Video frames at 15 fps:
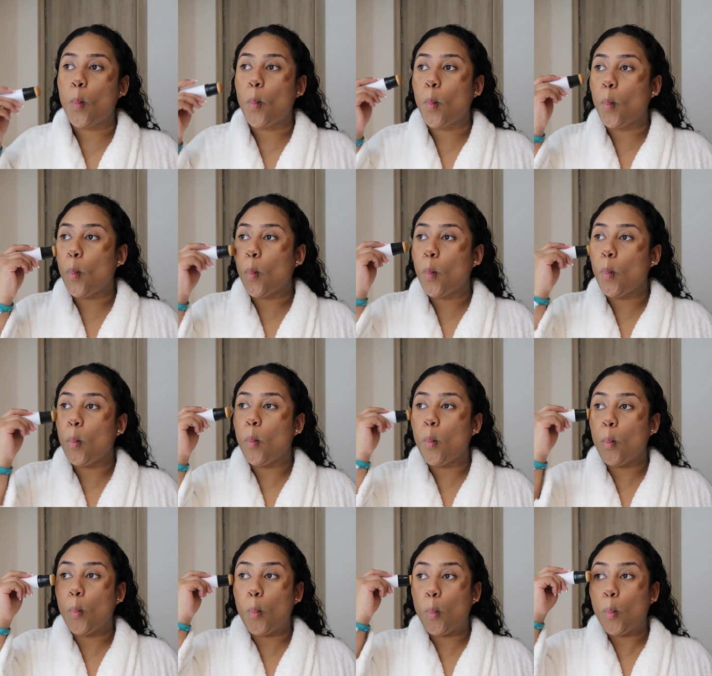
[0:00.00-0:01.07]

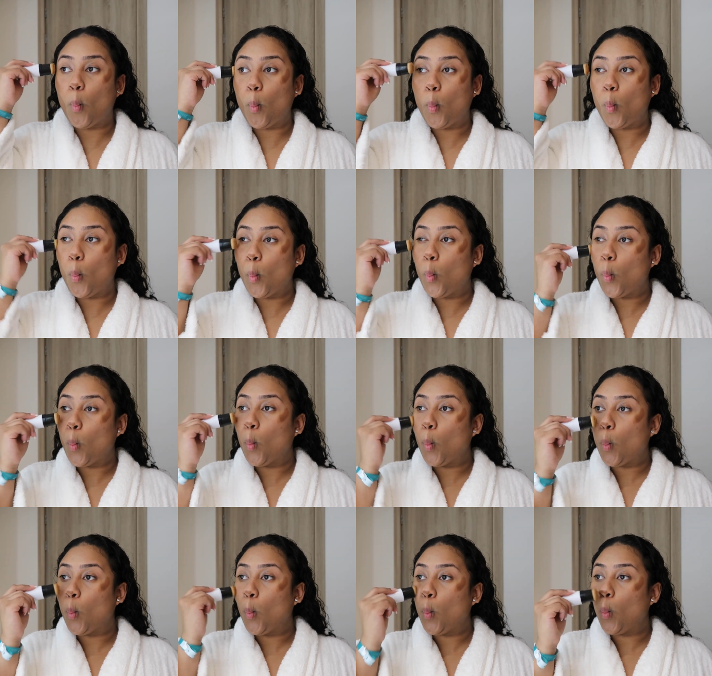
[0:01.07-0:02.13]

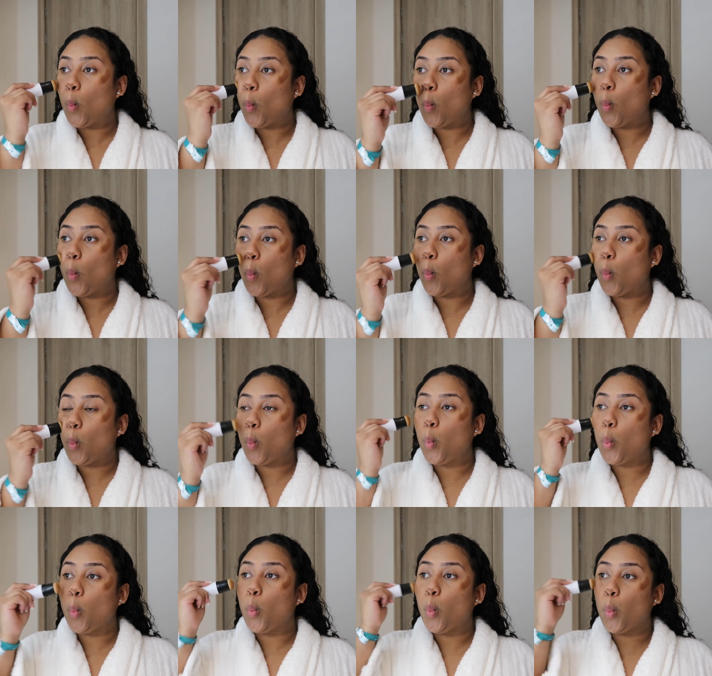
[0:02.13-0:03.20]

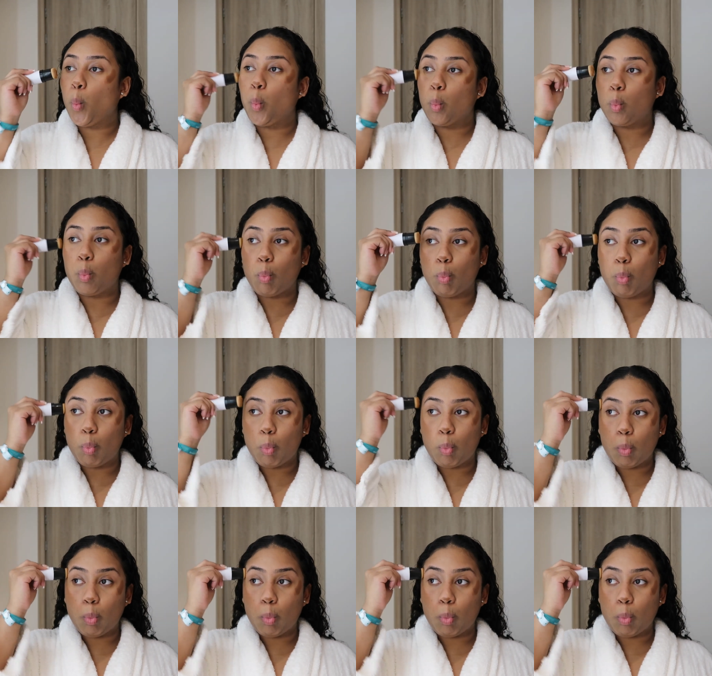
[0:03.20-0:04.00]
No one is speaking in this clip.